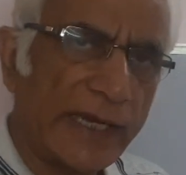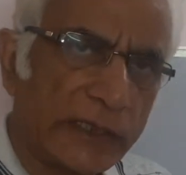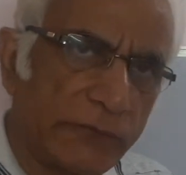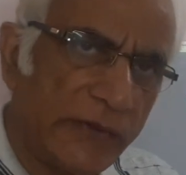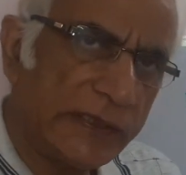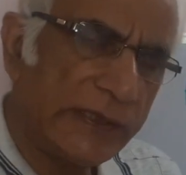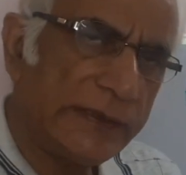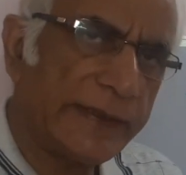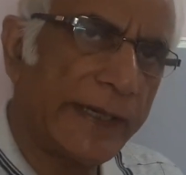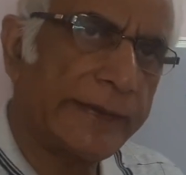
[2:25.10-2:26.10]
activity
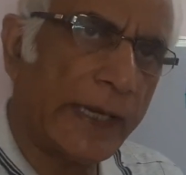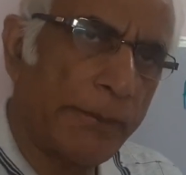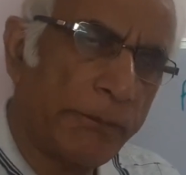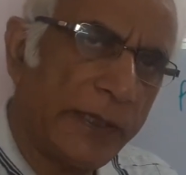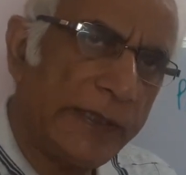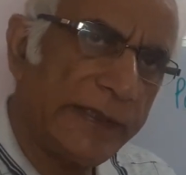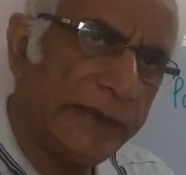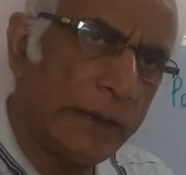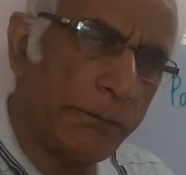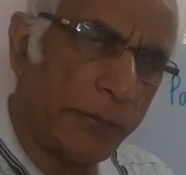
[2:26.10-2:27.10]
that happened in
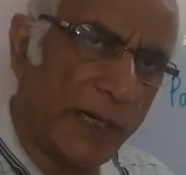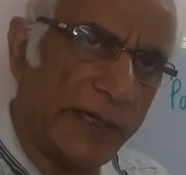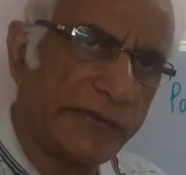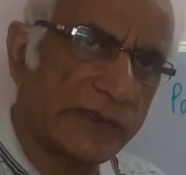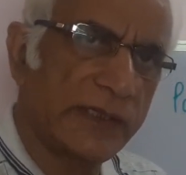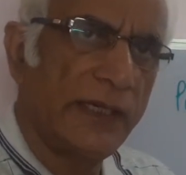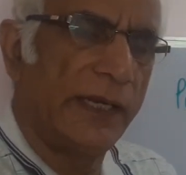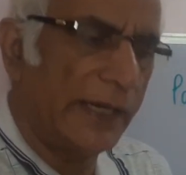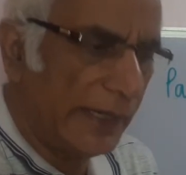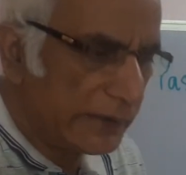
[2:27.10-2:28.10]
the past
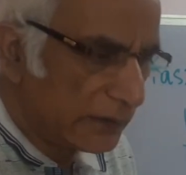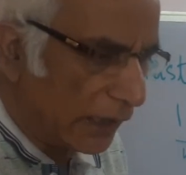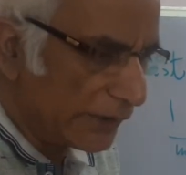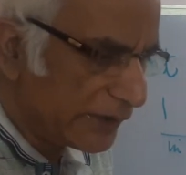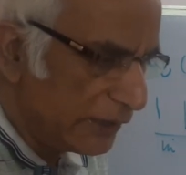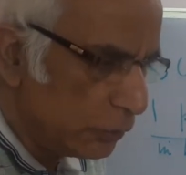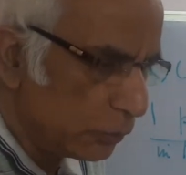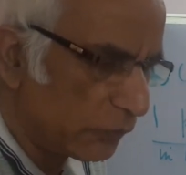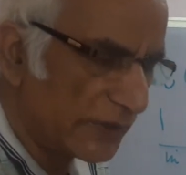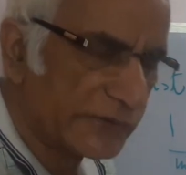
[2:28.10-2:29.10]
and
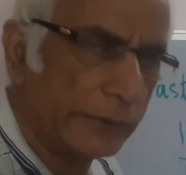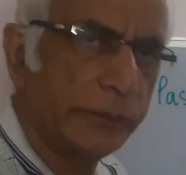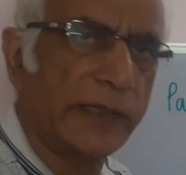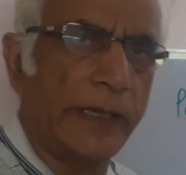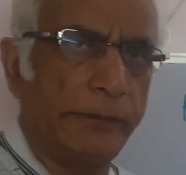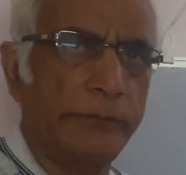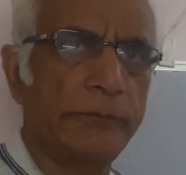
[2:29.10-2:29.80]
continued for some time.